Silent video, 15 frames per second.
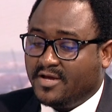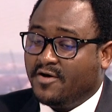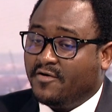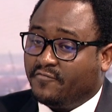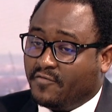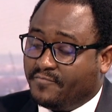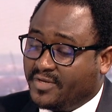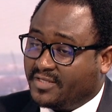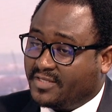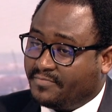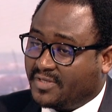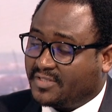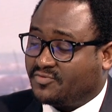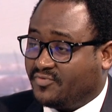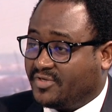for being the
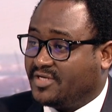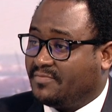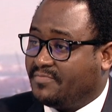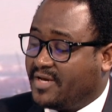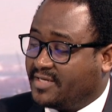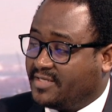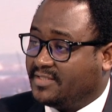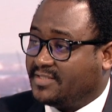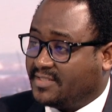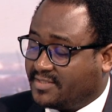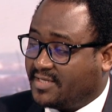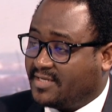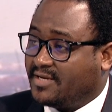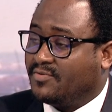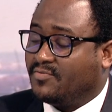best retail bank in
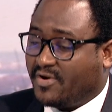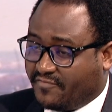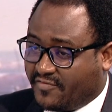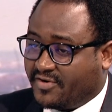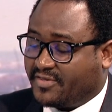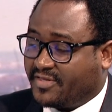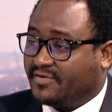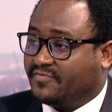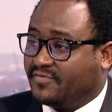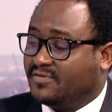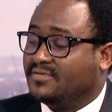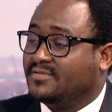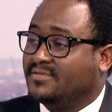Tanzania. We are very thankful.